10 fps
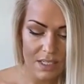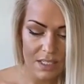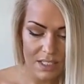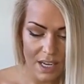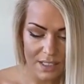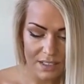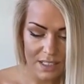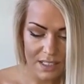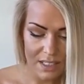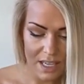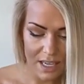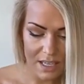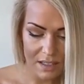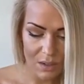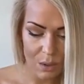Zeitgeist
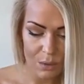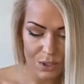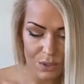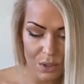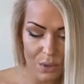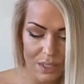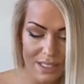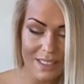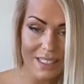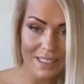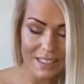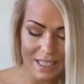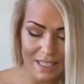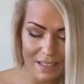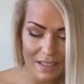Day, also known as
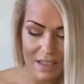Z-Day,